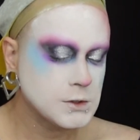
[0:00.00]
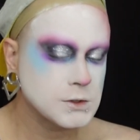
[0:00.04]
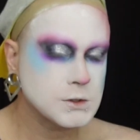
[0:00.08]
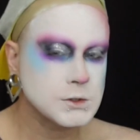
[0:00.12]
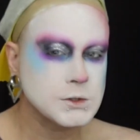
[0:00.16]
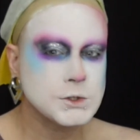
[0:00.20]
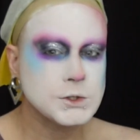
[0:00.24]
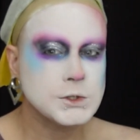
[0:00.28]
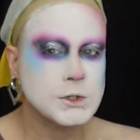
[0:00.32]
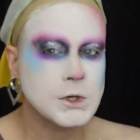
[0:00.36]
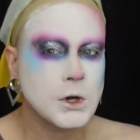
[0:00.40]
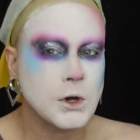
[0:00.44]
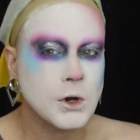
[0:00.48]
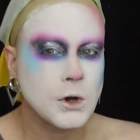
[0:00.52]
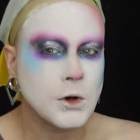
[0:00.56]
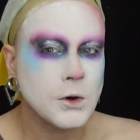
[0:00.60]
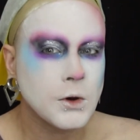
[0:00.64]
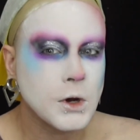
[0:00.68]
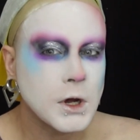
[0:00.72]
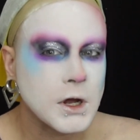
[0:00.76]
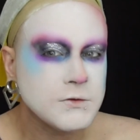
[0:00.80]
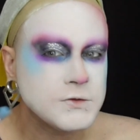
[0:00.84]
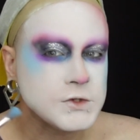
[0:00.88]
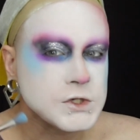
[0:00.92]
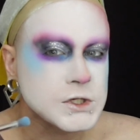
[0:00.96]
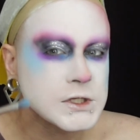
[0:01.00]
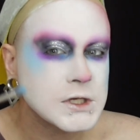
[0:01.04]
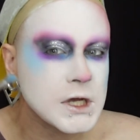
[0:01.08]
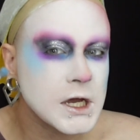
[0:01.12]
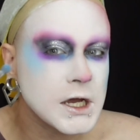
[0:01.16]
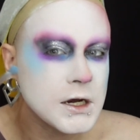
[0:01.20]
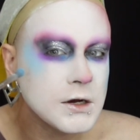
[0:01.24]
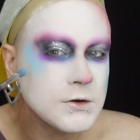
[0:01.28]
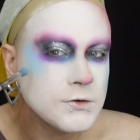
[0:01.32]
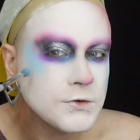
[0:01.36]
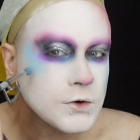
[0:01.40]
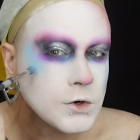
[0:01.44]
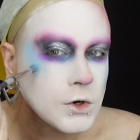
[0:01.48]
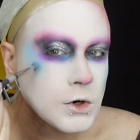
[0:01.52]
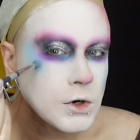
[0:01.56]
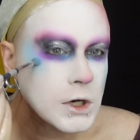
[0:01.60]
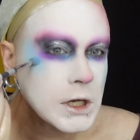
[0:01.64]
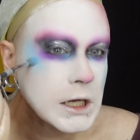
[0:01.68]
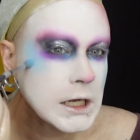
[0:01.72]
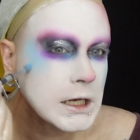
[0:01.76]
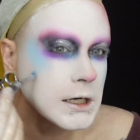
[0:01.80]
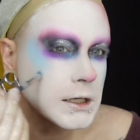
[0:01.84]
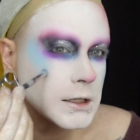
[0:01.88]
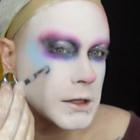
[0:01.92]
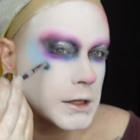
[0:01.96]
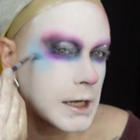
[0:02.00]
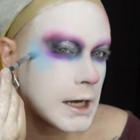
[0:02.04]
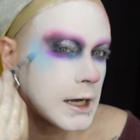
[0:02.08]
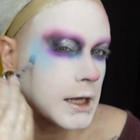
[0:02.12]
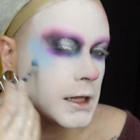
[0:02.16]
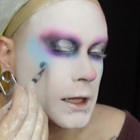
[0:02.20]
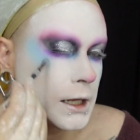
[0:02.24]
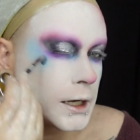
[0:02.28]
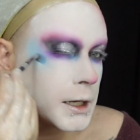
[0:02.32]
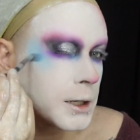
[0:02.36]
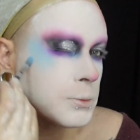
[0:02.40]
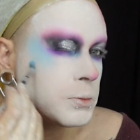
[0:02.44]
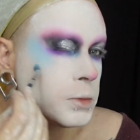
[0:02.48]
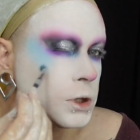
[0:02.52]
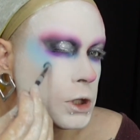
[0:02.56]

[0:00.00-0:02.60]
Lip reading: So I've just kind of created that like